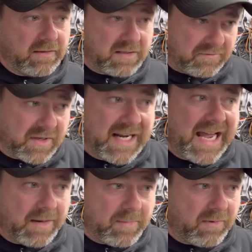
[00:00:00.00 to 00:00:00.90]
different
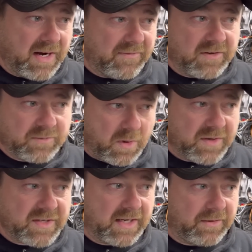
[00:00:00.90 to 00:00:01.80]
caliber rifles,
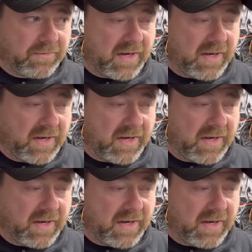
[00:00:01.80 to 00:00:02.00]
one's like a